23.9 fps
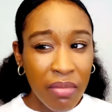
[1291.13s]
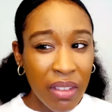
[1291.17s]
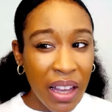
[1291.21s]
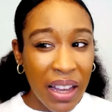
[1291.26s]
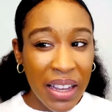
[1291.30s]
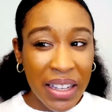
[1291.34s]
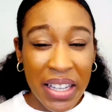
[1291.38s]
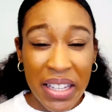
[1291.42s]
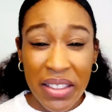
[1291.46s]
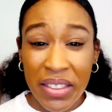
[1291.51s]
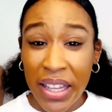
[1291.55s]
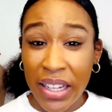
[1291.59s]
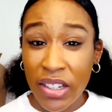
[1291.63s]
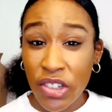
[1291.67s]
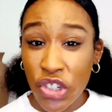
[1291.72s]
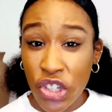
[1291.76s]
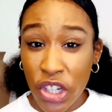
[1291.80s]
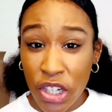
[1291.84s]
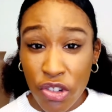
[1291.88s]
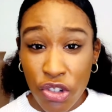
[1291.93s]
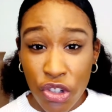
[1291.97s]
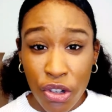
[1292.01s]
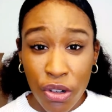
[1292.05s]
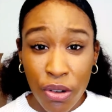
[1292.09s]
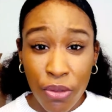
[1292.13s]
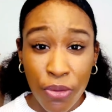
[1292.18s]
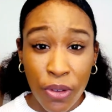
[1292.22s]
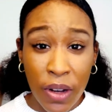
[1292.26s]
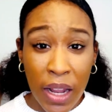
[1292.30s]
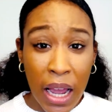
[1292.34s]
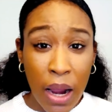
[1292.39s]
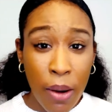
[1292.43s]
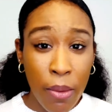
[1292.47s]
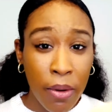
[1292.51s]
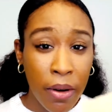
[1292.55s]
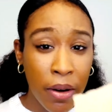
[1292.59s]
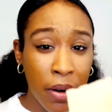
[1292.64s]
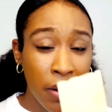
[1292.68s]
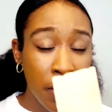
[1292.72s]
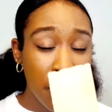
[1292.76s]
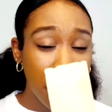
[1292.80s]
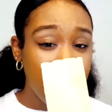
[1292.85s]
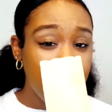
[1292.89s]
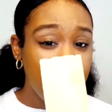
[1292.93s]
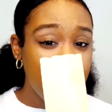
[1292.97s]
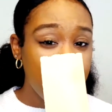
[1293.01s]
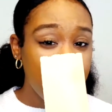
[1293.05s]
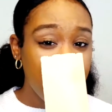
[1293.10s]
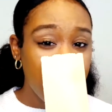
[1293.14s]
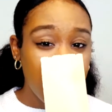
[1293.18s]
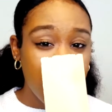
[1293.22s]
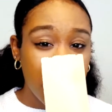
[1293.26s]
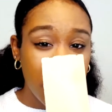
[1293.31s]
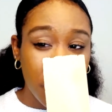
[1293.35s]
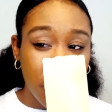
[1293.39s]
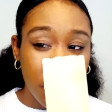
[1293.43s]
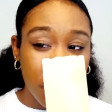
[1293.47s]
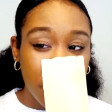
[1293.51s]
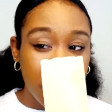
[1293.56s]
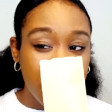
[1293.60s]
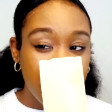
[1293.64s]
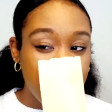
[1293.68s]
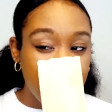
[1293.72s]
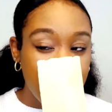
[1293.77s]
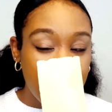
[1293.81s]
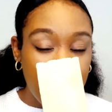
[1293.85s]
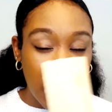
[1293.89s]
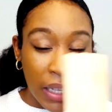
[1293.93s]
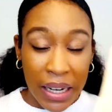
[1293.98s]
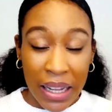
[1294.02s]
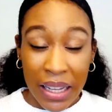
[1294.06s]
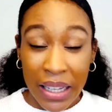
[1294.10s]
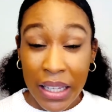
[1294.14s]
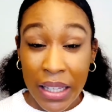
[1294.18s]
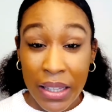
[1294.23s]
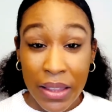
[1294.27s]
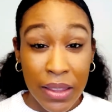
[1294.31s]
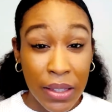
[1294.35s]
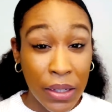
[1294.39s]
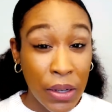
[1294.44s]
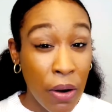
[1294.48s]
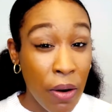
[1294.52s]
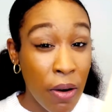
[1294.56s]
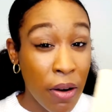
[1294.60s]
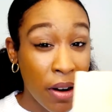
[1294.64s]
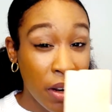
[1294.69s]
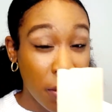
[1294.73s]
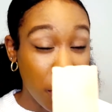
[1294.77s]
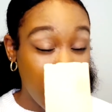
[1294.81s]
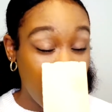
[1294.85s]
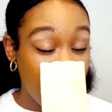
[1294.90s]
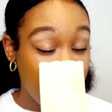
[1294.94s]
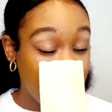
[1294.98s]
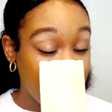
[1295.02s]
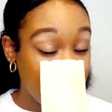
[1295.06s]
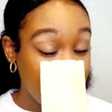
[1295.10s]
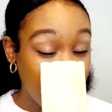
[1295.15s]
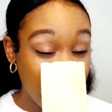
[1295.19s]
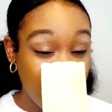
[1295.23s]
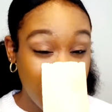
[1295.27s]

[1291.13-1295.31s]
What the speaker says: I get that ginger flower, and I get the cardamom.